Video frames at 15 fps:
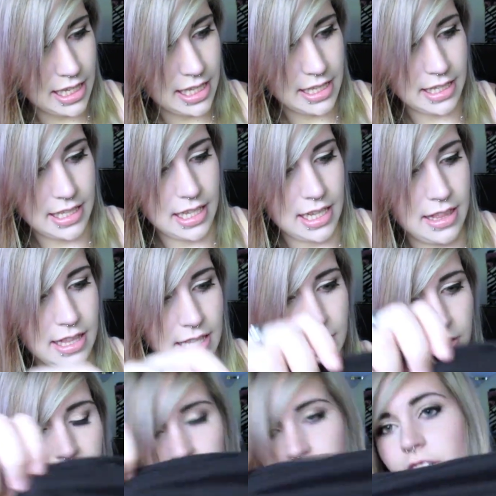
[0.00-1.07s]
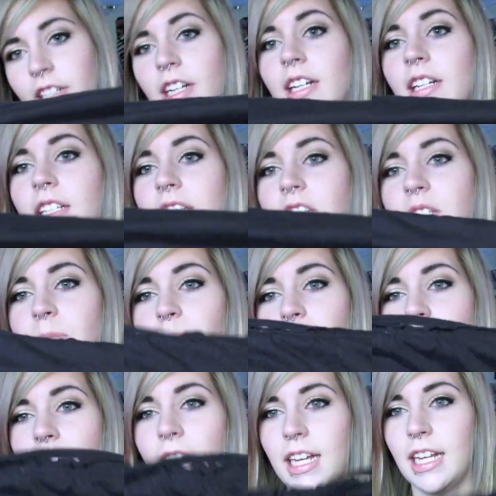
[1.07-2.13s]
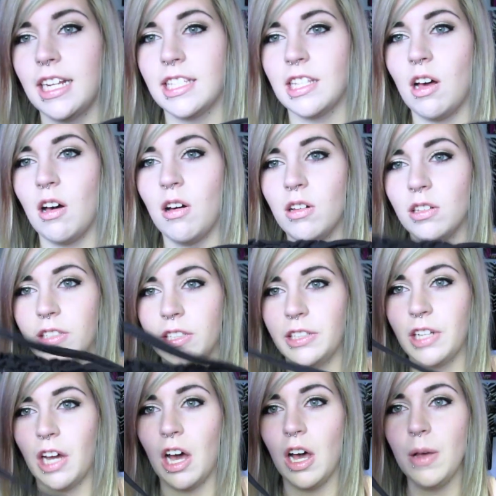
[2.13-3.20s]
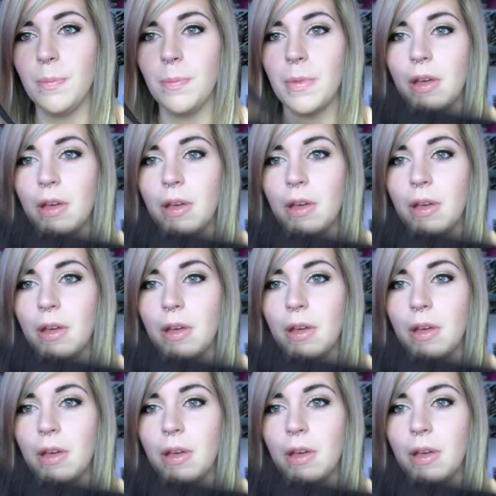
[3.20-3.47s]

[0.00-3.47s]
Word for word: is this shirt and it's just black and it's a halter top.